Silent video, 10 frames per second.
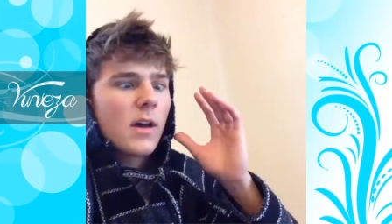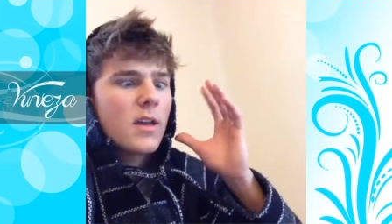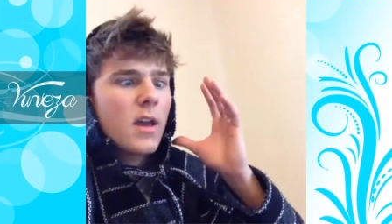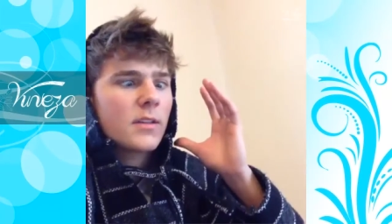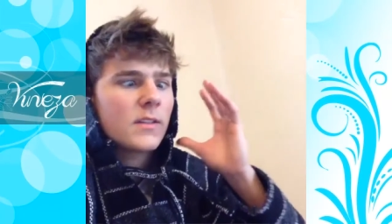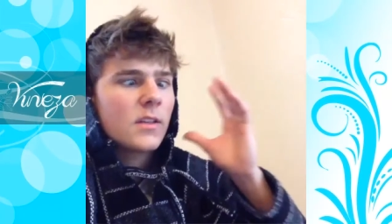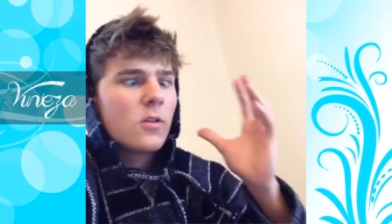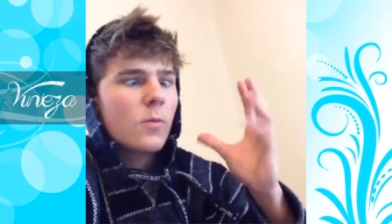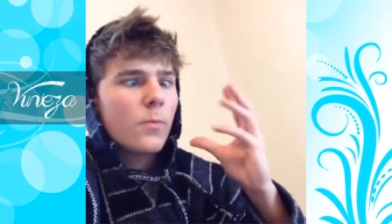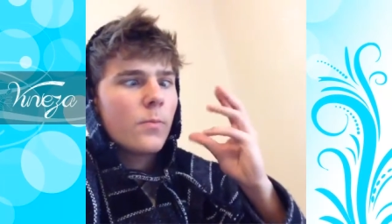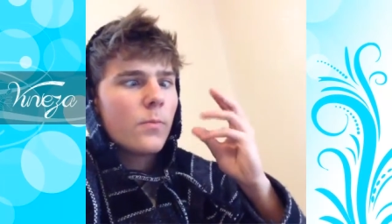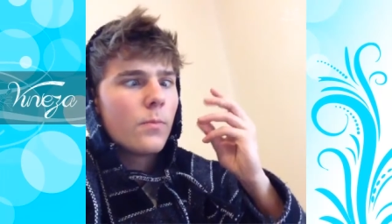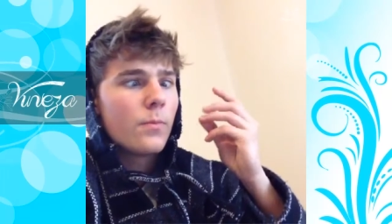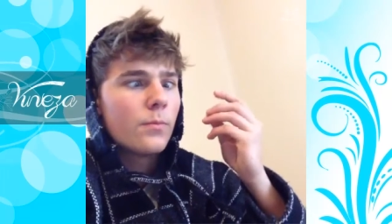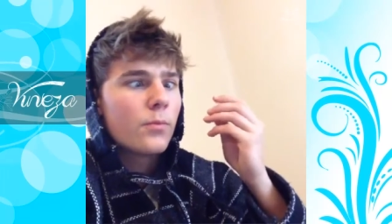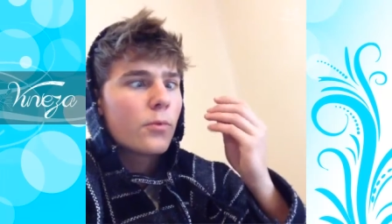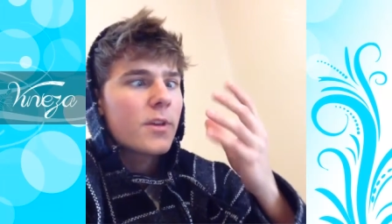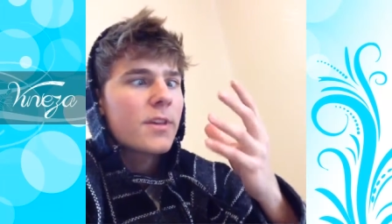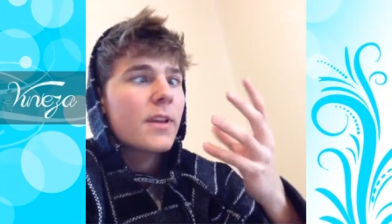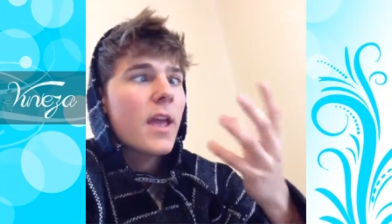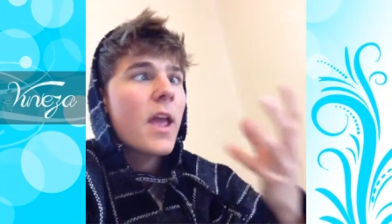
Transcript: I, I see you breathing